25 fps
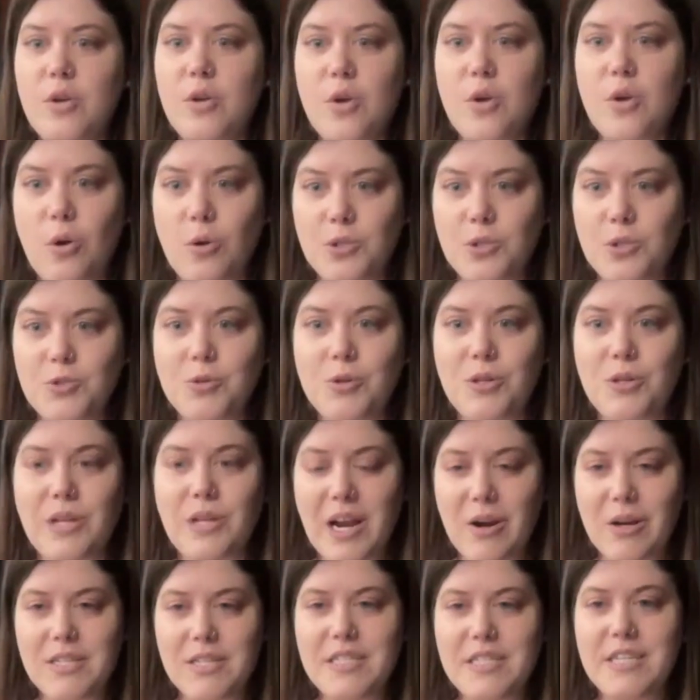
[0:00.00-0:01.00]
cultural
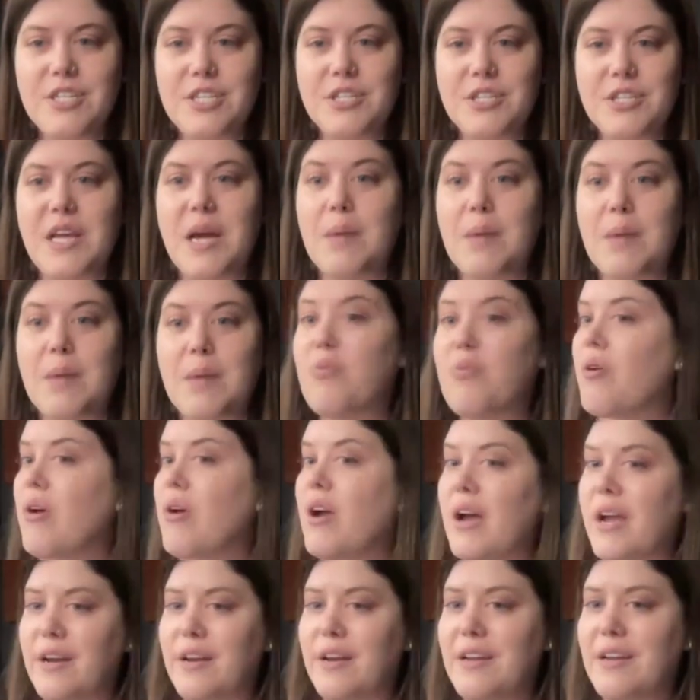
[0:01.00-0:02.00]
heritage and that
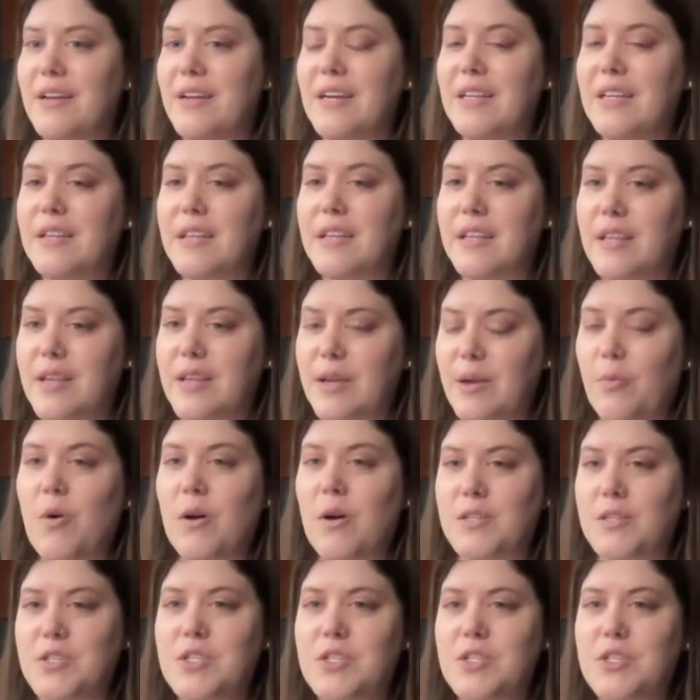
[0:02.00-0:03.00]
pride that they
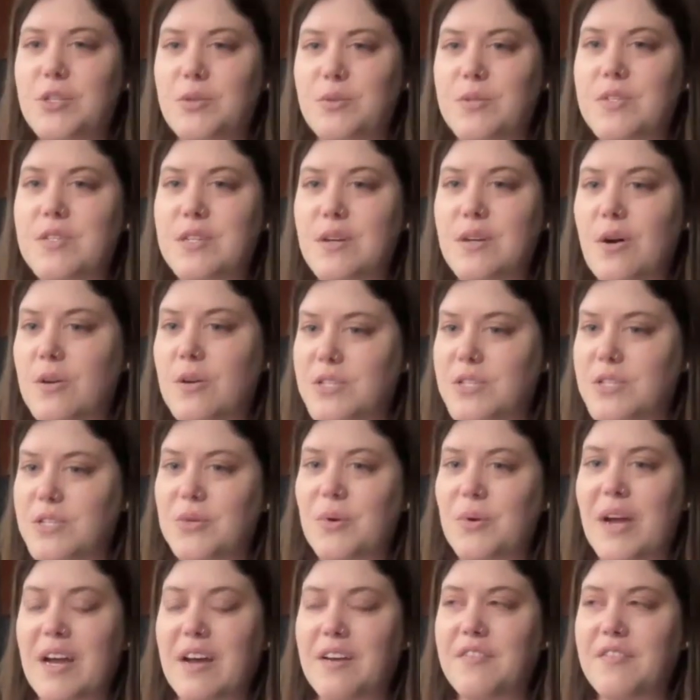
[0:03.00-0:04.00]
want students to also
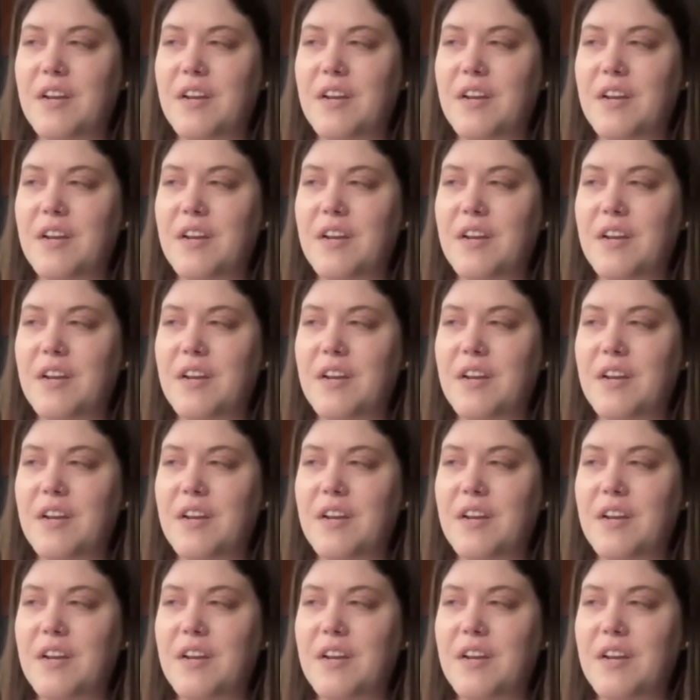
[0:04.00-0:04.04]
have.